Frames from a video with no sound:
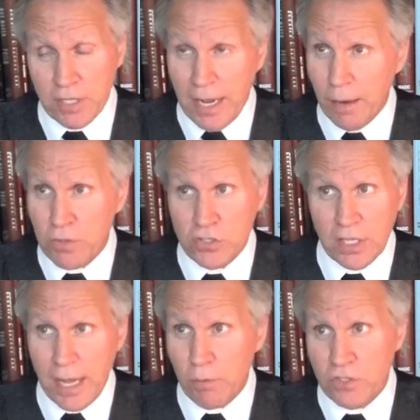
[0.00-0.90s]
Now I
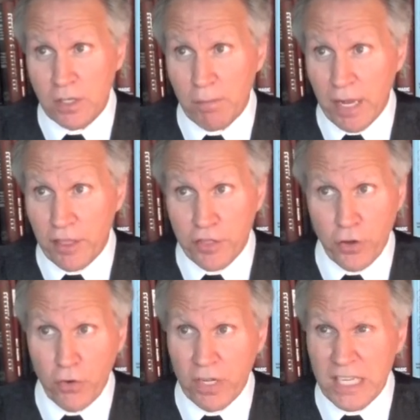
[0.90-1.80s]
was in my
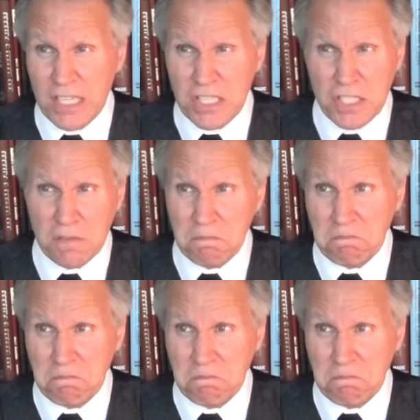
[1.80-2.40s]
30s,